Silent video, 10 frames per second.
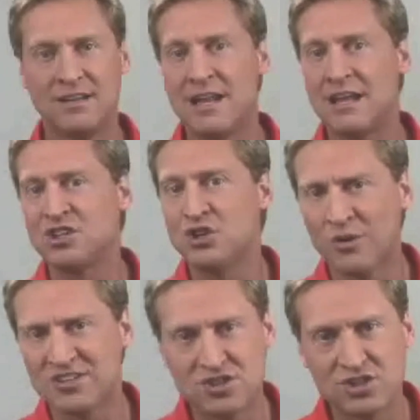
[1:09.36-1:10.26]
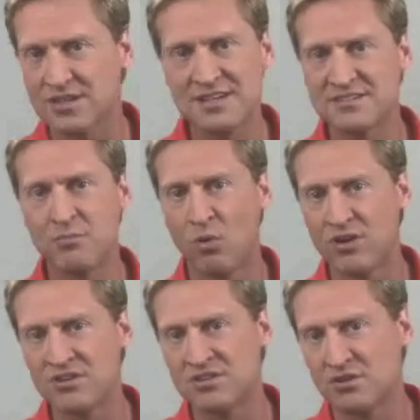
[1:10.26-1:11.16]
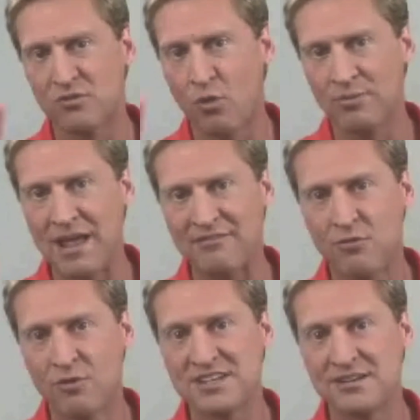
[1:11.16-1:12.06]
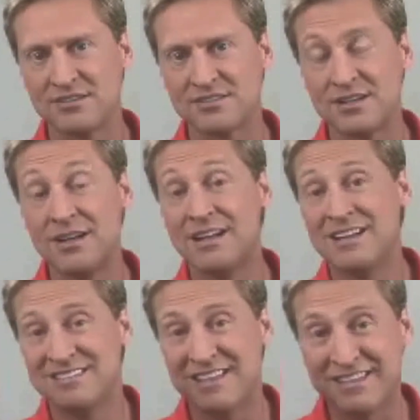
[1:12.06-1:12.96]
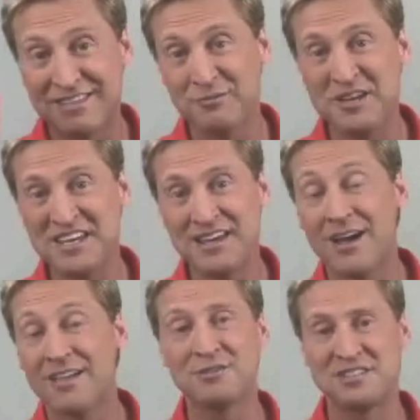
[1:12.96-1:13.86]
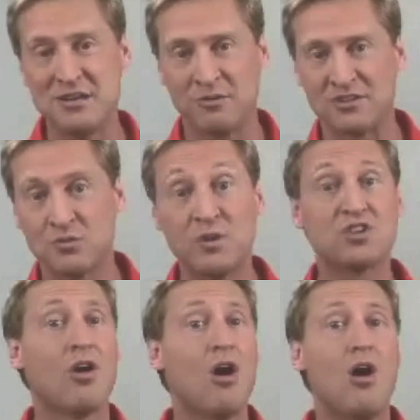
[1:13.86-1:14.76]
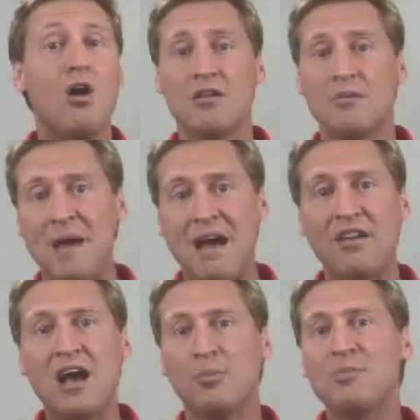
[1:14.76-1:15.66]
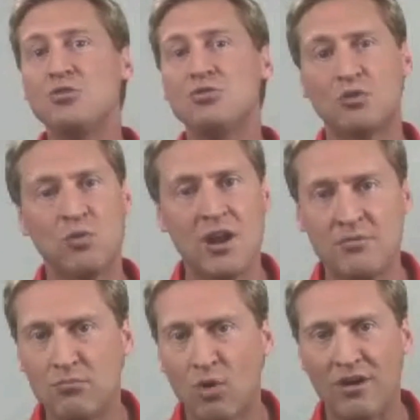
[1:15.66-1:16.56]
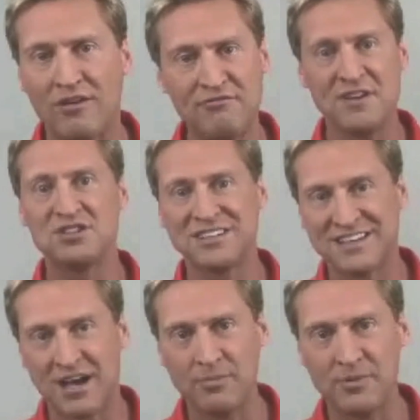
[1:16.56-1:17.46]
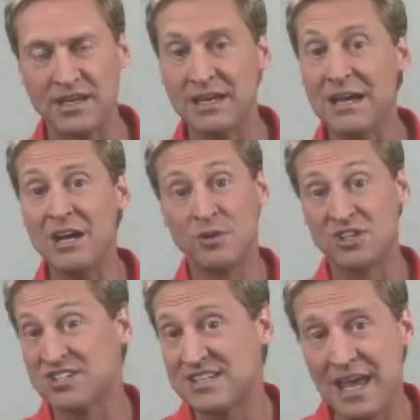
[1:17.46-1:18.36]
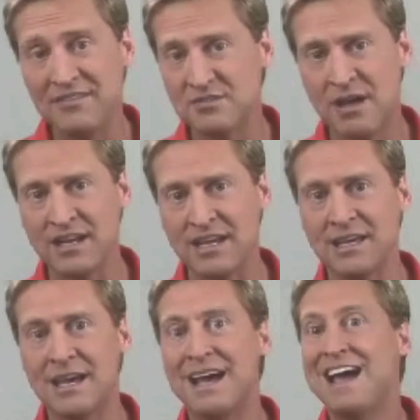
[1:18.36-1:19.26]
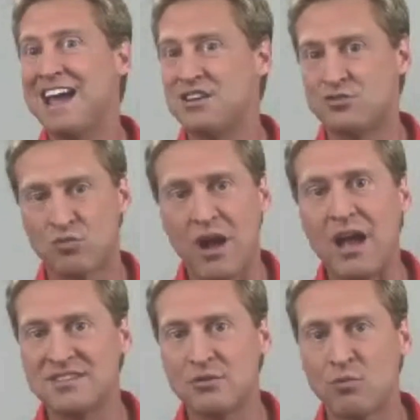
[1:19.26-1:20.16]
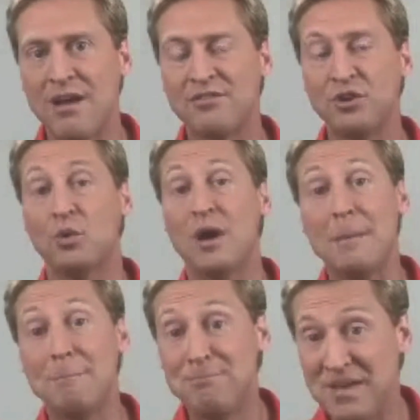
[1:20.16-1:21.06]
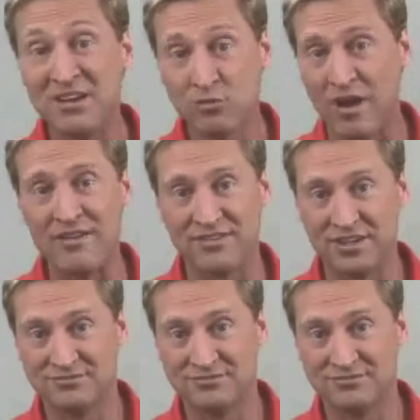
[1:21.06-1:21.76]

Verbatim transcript: Now, do you know what's just as important as those four platform skills? The three other secrets, which are all about helping you to run a more efficient company, which saves money and drives in revenue, big revenue.